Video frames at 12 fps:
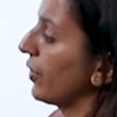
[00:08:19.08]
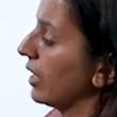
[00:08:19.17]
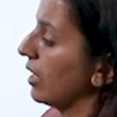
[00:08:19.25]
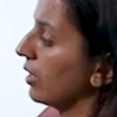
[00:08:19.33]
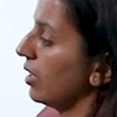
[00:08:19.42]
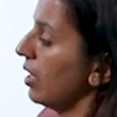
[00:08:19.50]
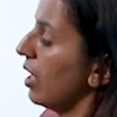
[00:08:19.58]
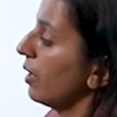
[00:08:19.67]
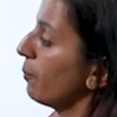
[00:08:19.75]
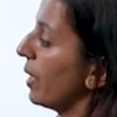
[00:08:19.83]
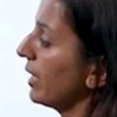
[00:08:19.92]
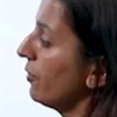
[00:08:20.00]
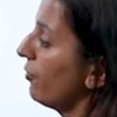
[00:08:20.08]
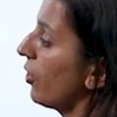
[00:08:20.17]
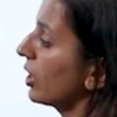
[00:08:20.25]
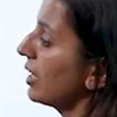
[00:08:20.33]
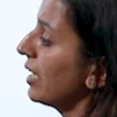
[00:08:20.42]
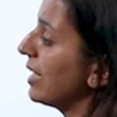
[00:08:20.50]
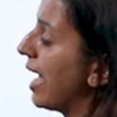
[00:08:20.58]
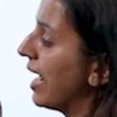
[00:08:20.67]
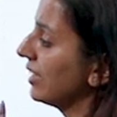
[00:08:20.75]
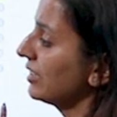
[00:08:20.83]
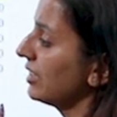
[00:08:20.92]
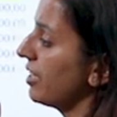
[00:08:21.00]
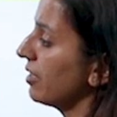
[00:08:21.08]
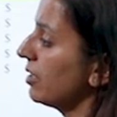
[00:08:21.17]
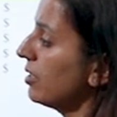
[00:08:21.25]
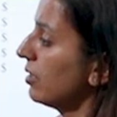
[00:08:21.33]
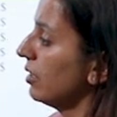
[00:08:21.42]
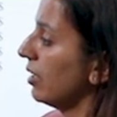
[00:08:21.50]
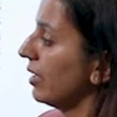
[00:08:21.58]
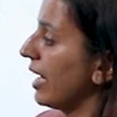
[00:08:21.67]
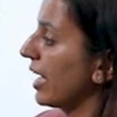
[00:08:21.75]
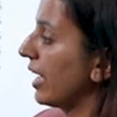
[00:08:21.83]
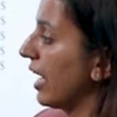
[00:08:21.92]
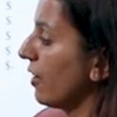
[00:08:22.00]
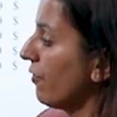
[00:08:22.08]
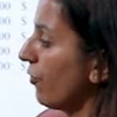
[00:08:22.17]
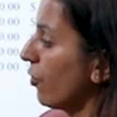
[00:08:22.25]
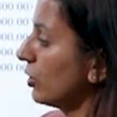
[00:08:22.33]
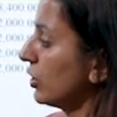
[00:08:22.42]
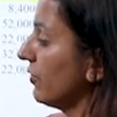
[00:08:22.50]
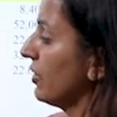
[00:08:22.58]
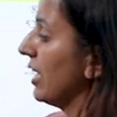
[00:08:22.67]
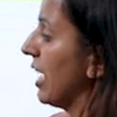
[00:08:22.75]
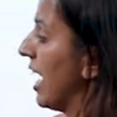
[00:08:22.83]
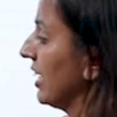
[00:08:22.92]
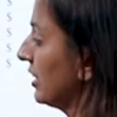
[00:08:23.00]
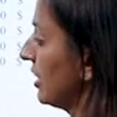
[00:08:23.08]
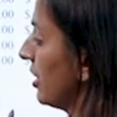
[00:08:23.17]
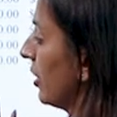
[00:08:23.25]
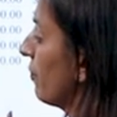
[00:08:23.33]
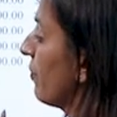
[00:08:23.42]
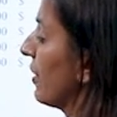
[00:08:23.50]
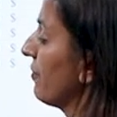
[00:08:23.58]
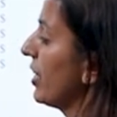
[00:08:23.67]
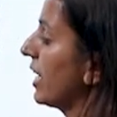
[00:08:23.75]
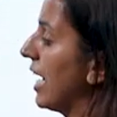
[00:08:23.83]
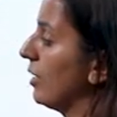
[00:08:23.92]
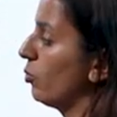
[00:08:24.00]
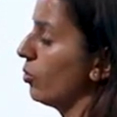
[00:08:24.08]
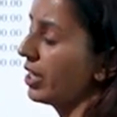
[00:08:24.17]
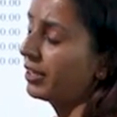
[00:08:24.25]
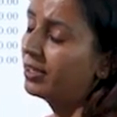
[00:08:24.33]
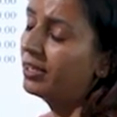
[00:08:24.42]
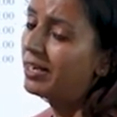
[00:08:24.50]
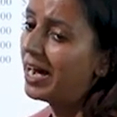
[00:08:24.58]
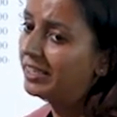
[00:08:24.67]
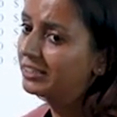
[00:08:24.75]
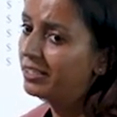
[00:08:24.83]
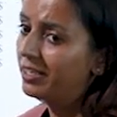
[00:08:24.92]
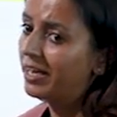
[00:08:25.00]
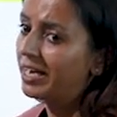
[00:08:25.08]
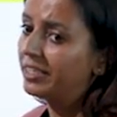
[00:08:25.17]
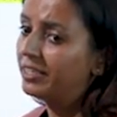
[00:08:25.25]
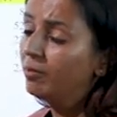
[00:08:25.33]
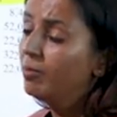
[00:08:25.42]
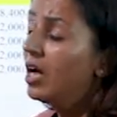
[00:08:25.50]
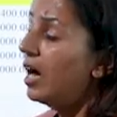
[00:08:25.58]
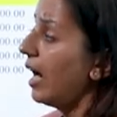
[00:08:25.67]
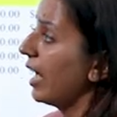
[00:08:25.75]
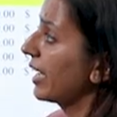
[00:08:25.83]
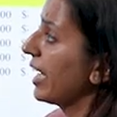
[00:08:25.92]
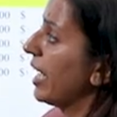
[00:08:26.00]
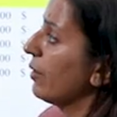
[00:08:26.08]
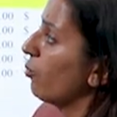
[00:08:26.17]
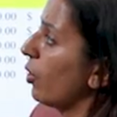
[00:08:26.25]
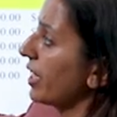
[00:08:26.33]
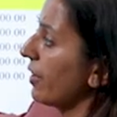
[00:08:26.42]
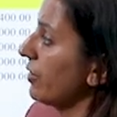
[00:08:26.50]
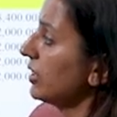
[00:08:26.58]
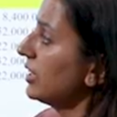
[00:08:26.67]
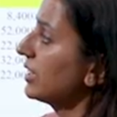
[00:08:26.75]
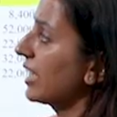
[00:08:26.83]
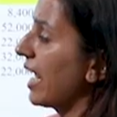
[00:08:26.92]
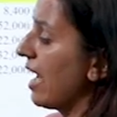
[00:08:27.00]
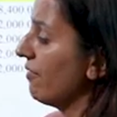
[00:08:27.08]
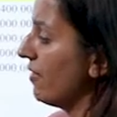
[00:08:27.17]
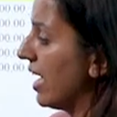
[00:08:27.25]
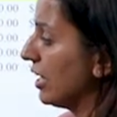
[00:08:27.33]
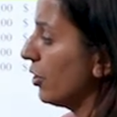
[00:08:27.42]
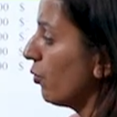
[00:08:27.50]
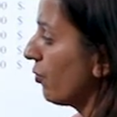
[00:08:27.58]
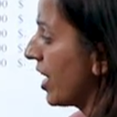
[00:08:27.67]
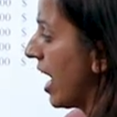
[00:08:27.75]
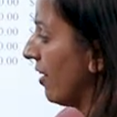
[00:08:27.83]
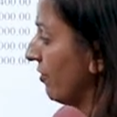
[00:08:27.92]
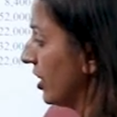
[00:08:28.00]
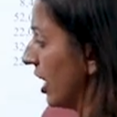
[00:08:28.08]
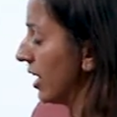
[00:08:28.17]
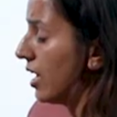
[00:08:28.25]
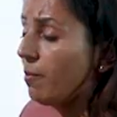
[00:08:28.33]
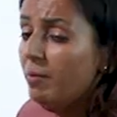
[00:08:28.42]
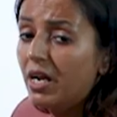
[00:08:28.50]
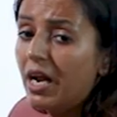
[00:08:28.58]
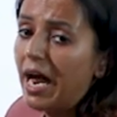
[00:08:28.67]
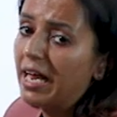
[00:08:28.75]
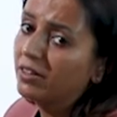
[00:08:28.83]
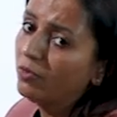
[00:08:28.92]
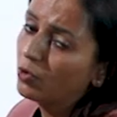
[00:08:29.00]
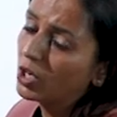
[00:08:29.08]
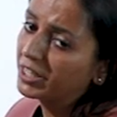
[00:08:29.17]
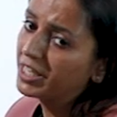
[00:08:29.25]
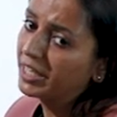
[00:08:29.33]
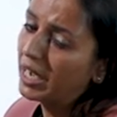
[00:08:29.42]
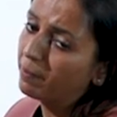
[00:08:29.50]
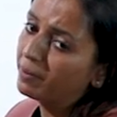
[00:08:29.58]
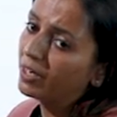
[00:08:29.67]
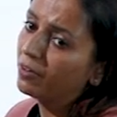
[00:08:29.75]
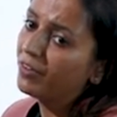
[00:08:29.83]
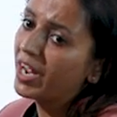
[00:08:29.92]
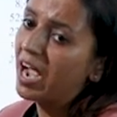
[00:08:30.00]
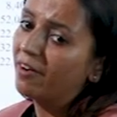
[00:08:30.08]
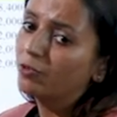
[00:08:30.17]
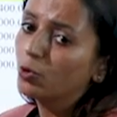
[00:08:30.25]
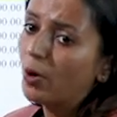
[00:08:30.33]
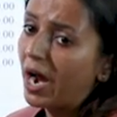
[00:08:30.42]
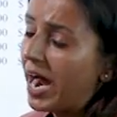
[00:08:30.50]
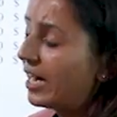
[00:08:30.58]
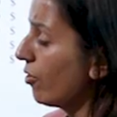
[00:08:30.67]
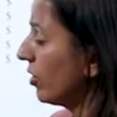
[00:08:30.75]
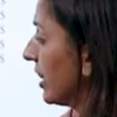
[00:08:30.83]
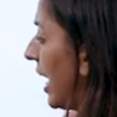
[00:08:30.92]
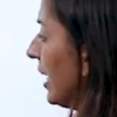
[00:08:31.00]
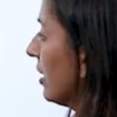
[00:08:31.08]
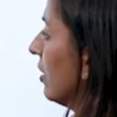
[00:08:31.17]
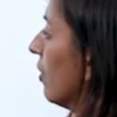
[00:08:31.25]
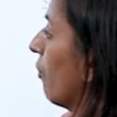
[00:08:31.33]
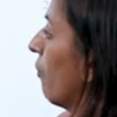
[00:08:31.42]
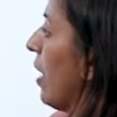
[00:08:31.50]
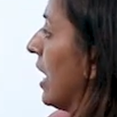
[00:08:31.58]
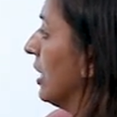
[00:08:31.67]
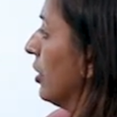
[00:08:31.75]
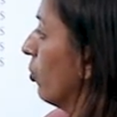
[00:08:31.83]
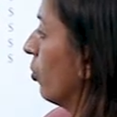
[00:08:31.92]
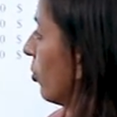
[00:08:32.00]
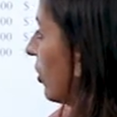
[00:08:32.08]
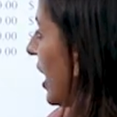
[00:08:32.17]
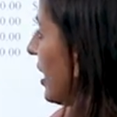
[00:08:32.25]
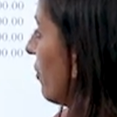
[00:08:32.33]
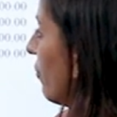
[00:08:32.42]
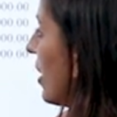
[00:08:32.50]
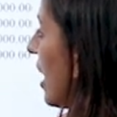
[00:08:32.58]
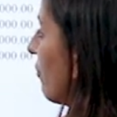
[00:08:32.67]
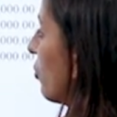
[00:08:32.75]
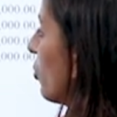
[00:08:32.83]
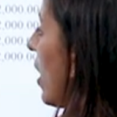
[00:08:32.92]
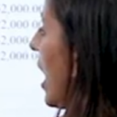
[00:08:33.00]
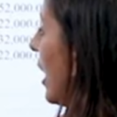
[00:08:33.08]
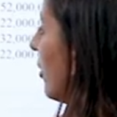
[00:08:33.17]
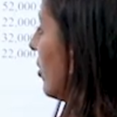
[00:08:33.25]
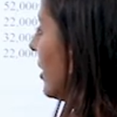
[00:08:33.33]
figure. But for the last year, like inflows of the last year, when we calculate the last year item, again whatever the scrap value we have done and the working capital, we have to add on that value, right? We have to add on